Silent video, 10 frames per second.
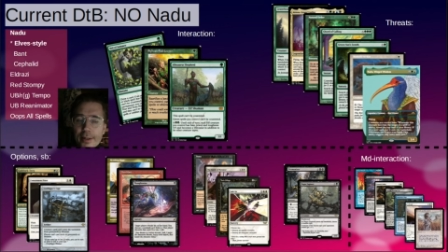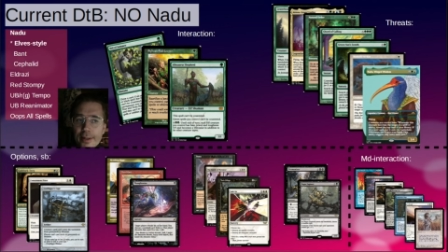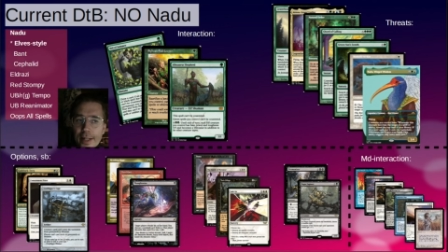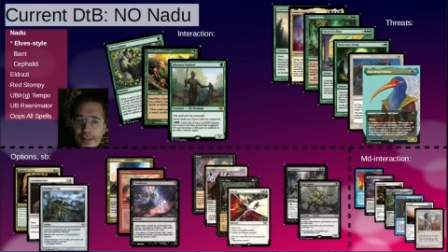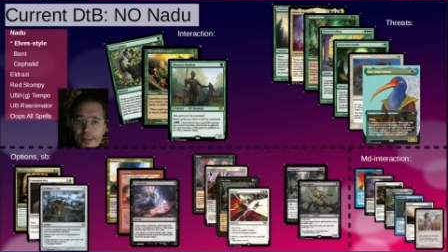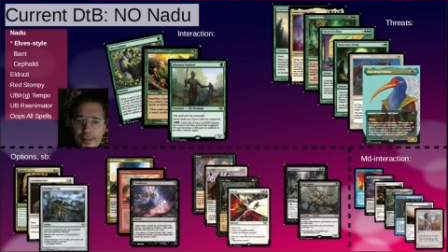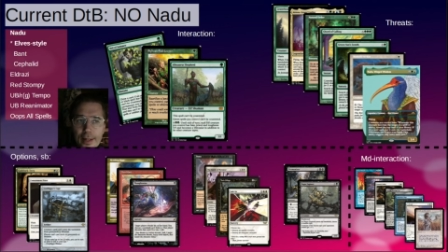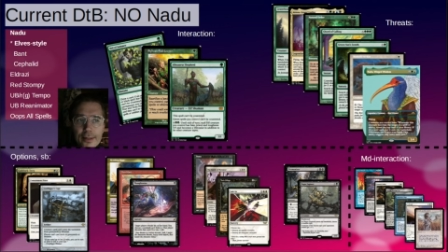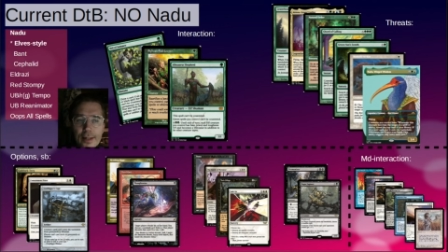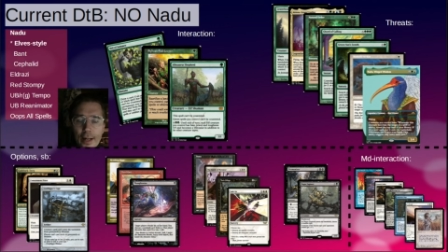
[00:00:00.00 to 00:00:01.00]
decks
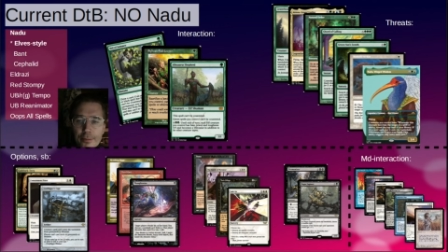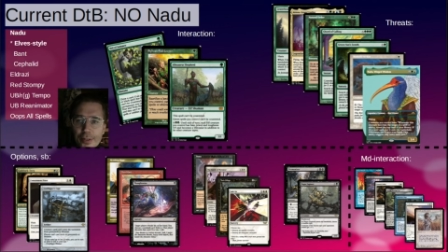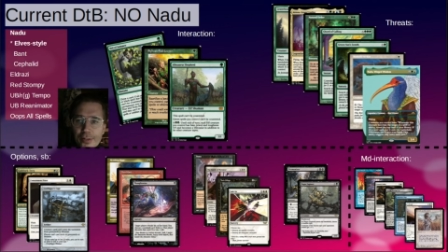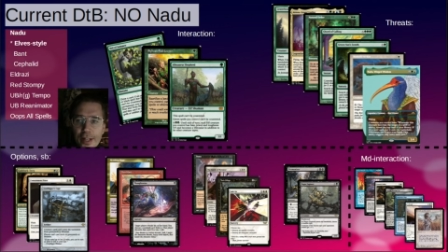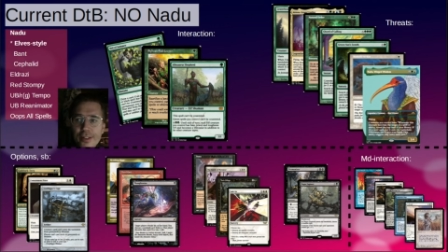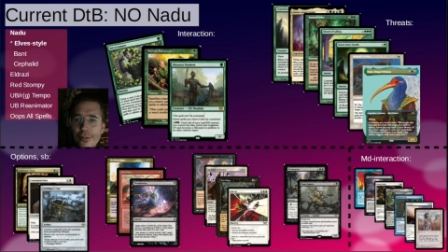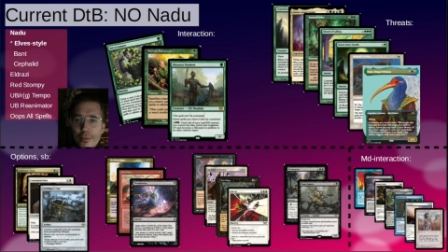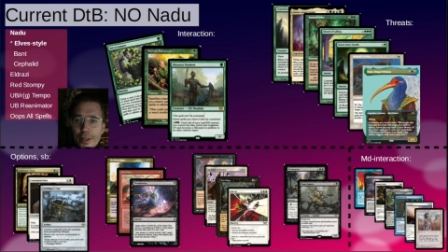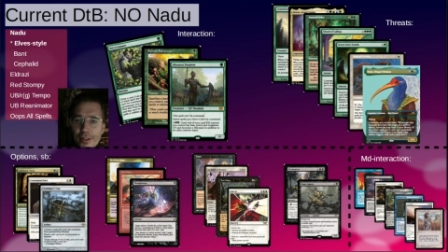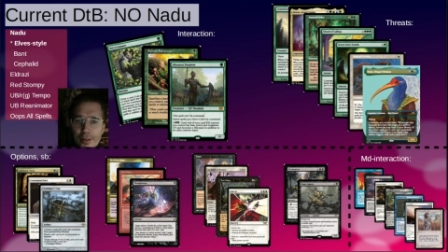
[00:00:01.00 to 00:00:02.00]
that, I've been saying this so
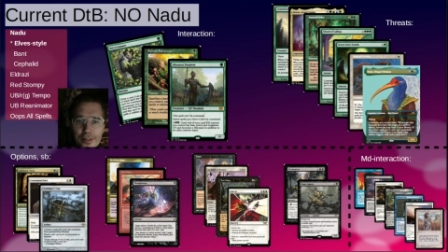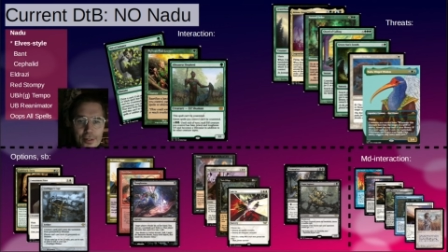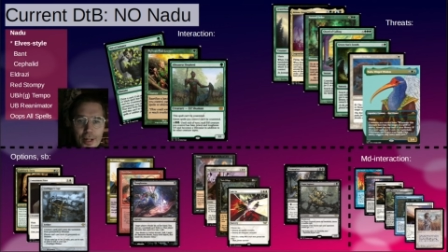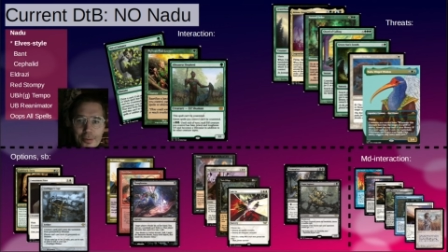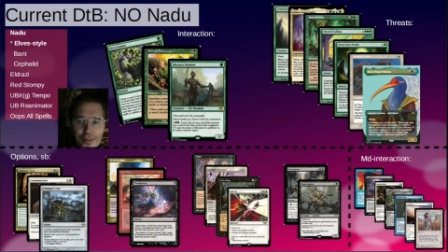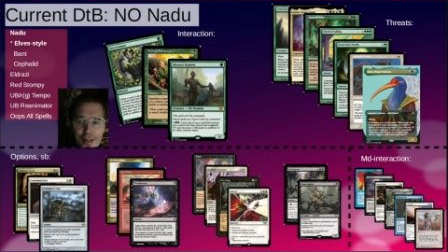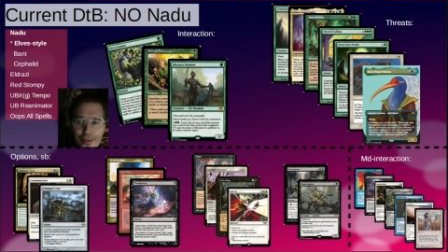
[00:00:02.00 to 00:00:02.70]
many times now